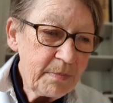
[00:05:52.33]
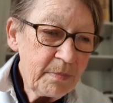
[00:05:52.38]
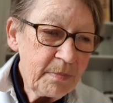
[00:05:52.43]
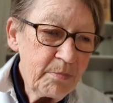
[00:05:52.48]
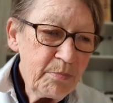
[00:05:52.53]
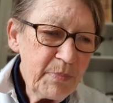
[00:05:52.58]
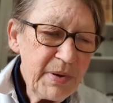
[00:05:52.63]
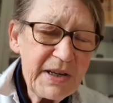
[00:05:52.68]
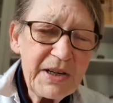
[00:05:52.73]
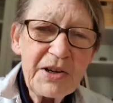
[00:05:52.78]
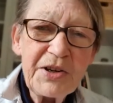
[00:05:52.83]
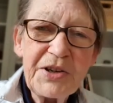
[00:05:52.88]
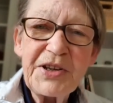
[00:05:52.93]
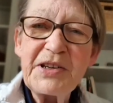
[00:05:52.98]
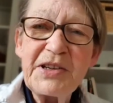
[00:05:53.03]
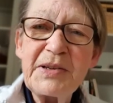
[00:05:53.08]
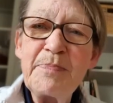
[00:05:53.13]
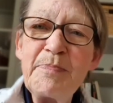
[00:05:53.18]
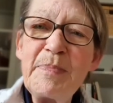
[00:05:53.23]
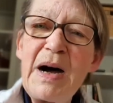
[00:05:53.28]
because
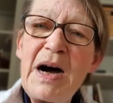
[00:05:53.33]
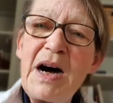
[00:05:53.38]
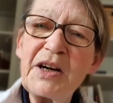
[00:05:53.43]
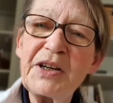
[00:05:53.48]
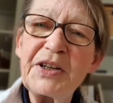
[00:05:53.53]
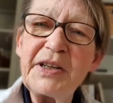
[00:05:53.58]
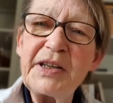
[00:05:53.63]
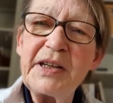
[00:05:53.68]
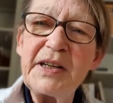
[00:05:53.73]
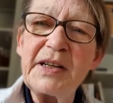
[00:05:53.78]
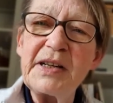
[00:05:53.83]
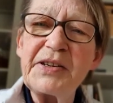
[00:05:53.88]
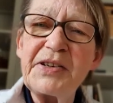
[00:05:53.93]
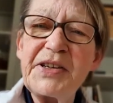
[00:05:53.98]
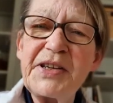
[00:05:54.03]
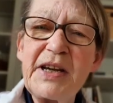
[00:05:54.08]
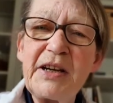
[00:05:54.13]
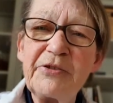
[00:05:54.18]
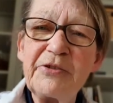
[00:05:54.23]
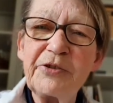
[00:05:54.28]
it's marketed
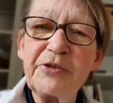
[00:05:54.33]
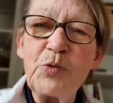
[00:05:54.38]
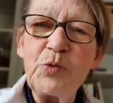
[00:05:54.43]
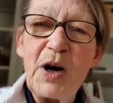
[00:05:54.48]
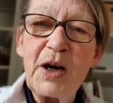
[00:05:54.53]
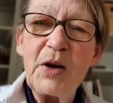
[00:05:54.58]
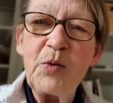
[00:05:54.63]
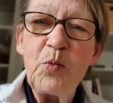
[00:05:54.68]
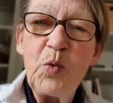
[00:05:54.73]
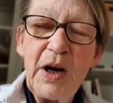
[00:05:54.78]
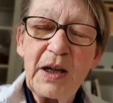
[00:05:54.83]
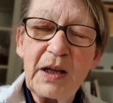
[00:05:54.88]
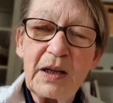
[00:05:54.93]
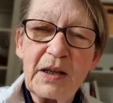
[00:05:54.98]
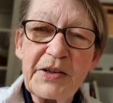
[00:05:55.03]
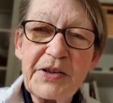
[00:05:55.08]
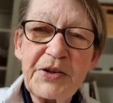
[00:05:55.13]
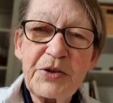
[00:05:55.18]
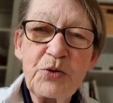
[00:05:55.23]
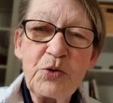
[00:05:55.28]
itself quite well.
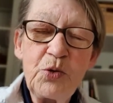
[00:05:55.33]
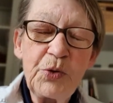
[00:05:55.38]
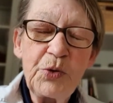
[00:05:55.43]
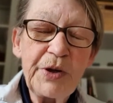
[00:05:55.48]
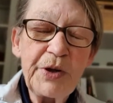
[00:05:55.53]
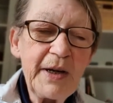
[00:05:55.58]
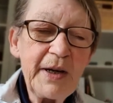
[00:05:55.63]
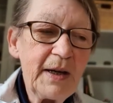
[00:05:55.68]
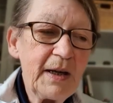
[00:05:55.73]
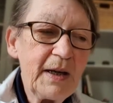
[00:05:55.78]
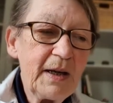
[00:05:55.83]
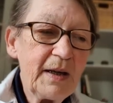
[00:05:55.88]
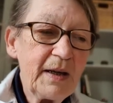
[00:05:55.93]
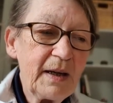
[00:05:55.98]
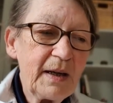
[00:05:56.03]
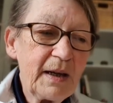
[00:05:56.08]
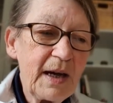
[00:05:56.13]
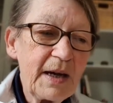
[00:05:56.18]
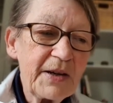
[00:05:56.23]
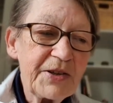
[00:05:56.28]
It's called,
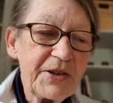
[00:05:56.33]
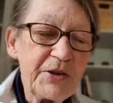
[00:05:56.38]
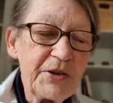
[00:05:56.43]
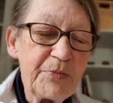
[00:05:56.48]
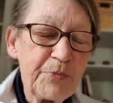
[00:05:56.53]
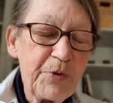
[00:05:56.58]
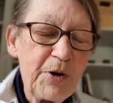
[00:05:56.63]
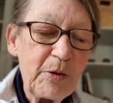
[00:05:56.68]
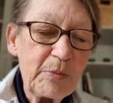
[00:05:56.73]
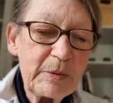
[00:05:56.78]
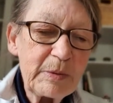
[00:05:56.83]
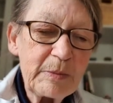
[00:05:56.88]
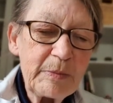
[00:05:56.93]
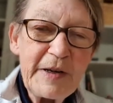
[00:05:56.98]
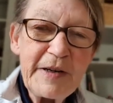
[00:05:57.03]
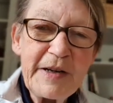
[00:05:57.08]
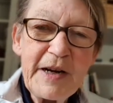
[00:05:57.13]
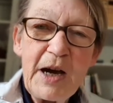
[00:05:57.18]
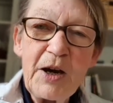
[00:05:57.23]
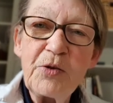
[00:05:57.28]
as you probably
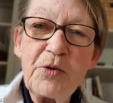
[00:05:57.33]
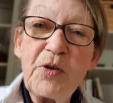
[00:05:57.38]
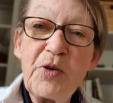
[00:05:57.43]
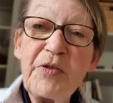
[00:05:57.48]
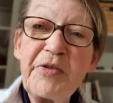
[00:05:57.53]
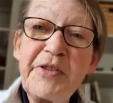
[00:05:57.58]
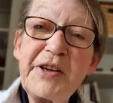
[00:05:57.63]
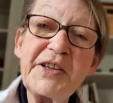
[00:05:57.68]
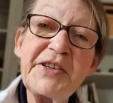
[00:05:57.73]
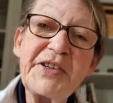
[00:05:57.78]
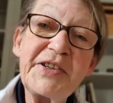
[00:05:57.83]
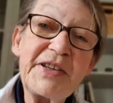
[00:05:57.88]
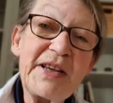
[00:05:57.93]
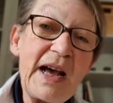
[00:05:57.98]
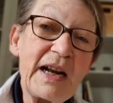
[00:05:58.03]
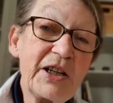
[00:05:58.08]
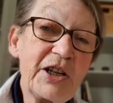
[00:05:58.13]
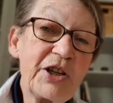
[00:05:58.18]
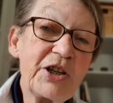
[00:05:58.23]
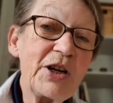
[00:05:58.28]
know, the
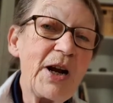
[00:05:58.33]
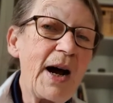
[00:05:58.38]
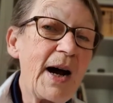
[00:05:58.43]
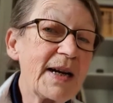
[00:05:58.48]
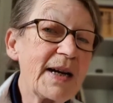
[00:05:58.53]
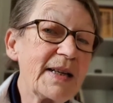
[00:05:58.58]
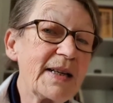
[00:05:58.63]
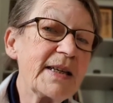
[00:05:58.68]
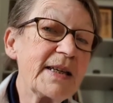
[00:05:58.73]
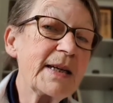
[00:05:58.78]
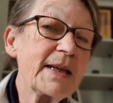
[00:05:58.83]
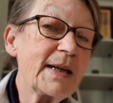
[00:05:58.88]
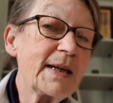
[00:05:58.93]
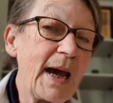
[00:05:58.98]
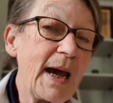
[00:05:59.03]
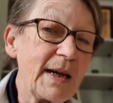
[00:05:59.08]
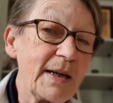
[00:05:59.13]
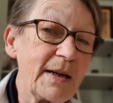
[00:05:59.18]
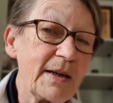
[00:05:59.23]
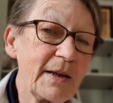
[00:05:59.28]
Sunshine
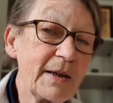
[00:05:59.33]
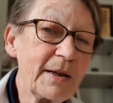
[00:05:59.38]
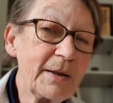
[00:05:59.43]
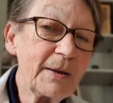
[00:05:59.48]
State.